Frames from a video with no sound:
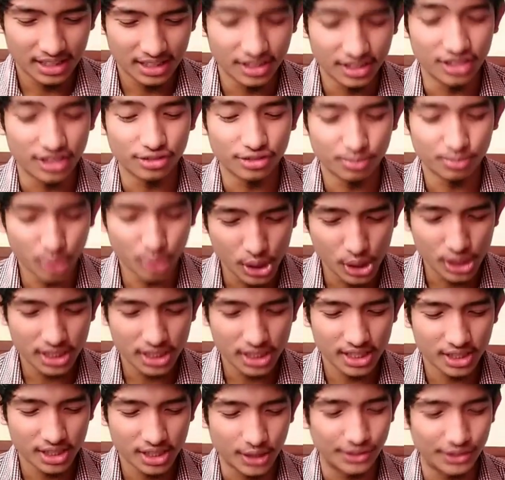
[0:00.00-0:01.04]
this book
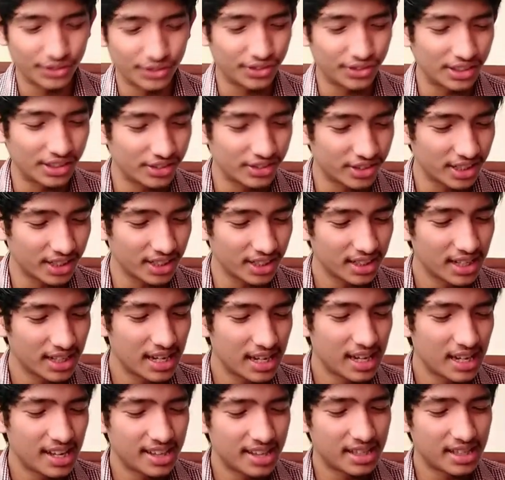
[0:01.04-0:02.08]
consisting
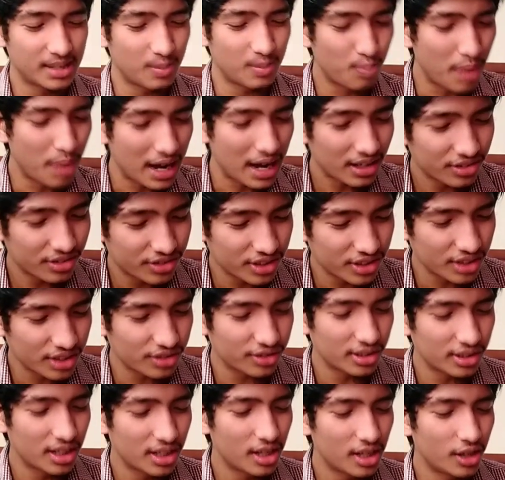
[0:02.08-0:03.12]
the
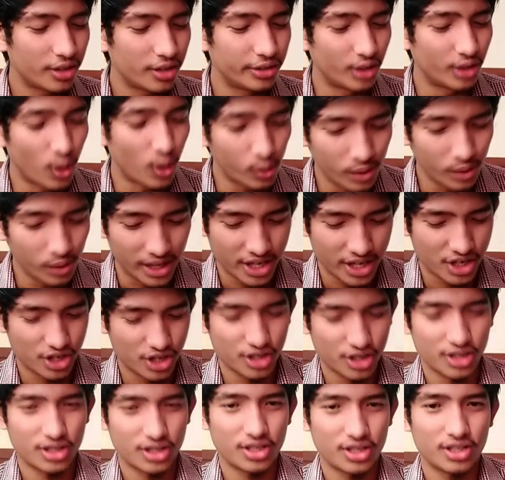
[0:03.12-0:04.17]
basis
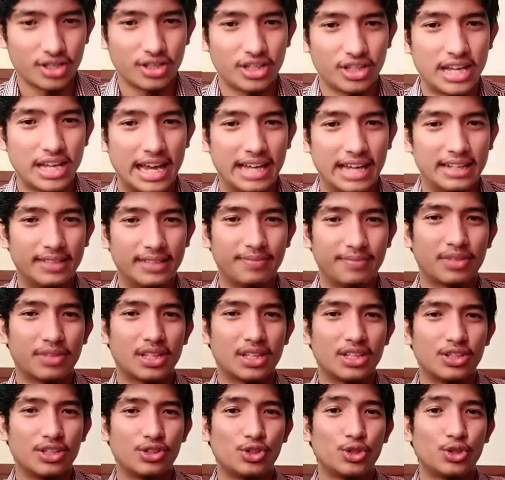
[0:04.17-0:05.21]
knowledge that
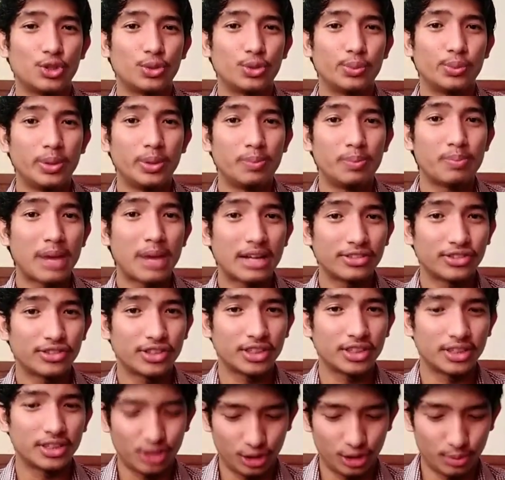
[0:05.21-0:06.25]
should be
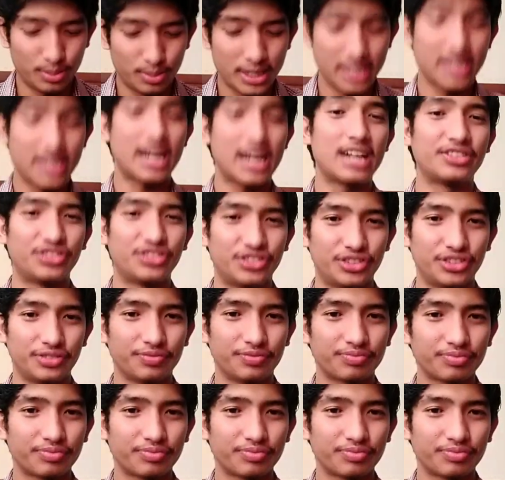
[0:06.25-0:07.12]
mastered by us.